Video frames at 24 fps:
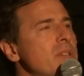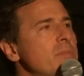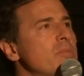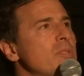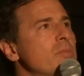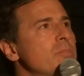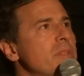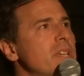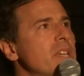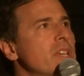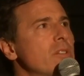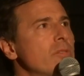
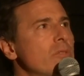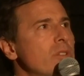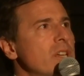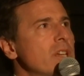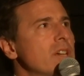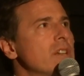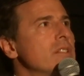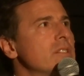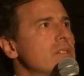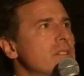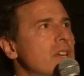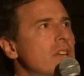people being
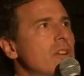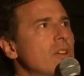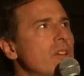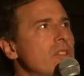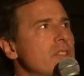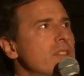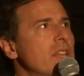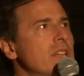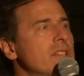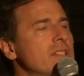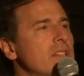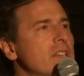real and
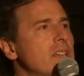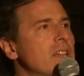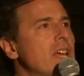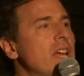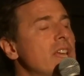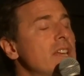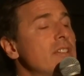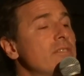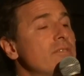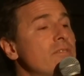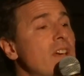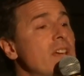authentic
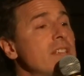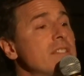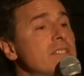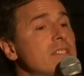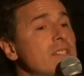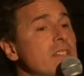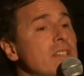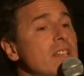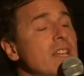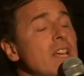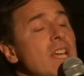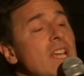and
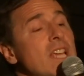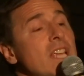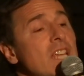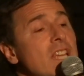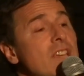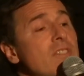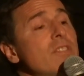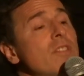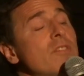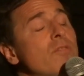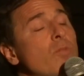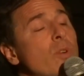invested,
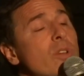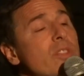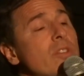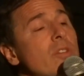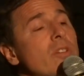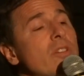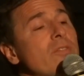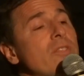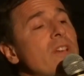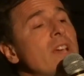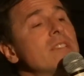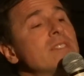even if what
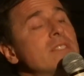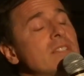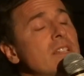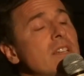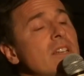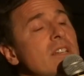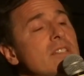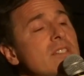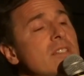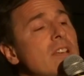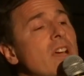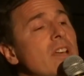they're invested
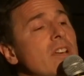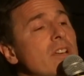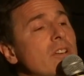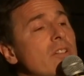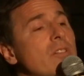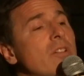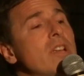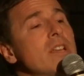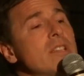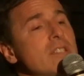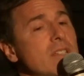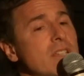in is kind
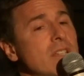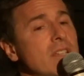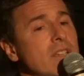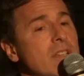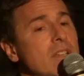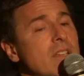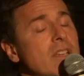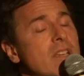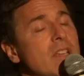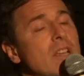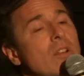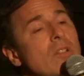of crazy.
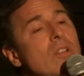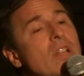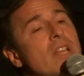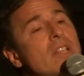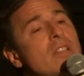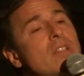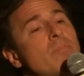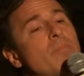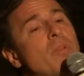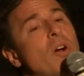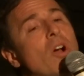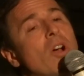You know,
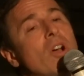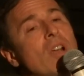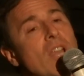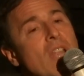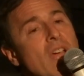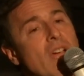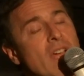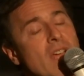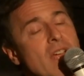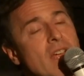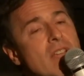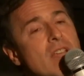like the
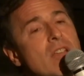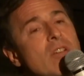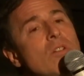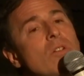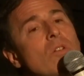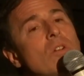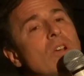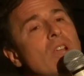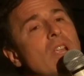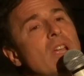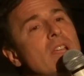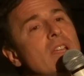parlay
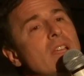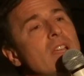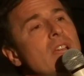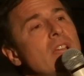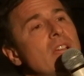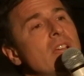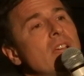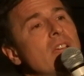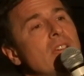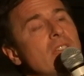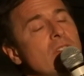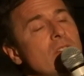or like
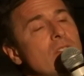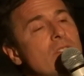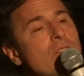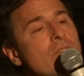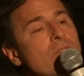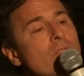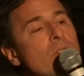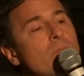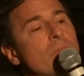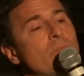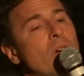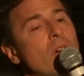
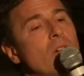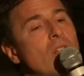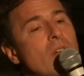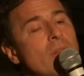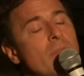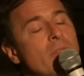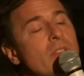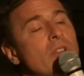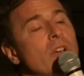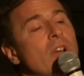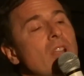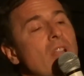the football.
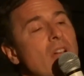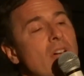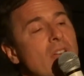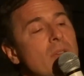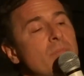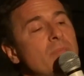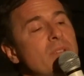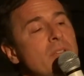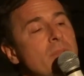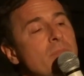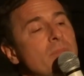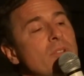I mean, there are a lot
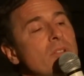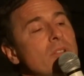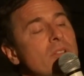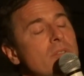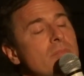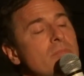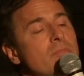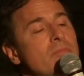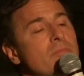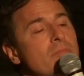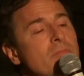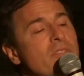of people
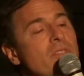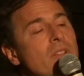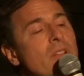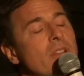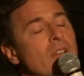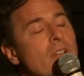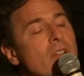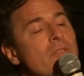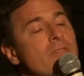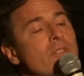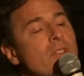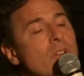in
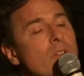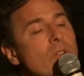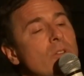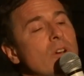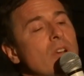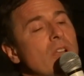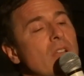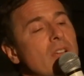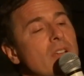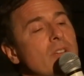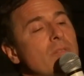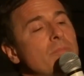Philadelphia who
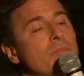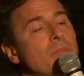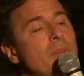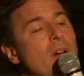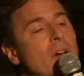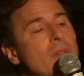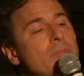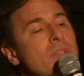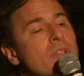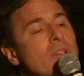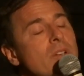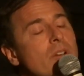are like
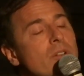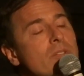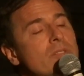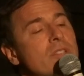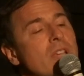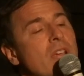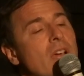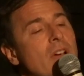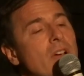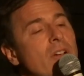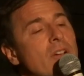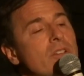Bob De Niro's
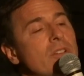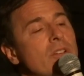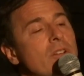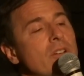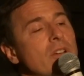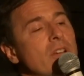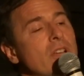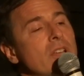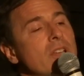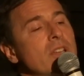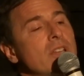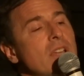
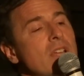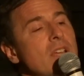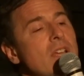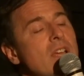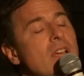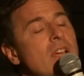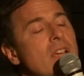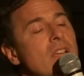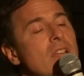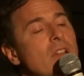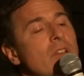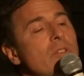character,
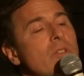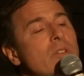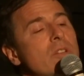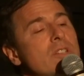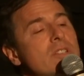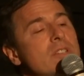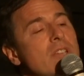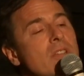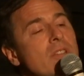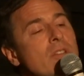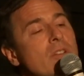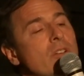and you
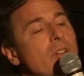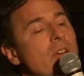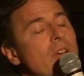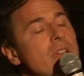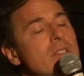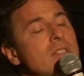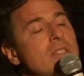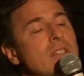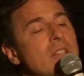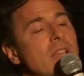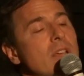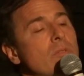could say they're
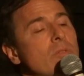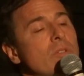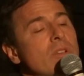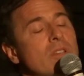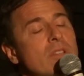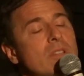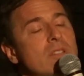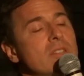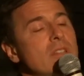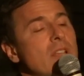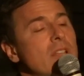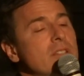crazy. They
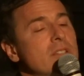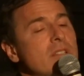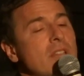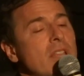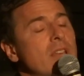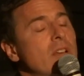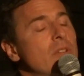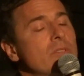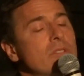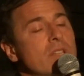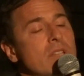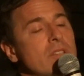wouldn't say.
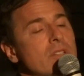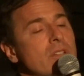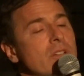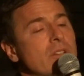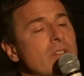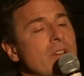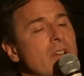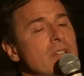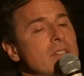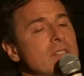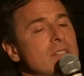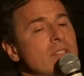They don't think they're
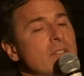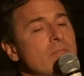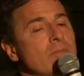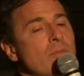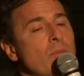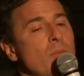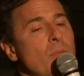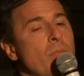crazy.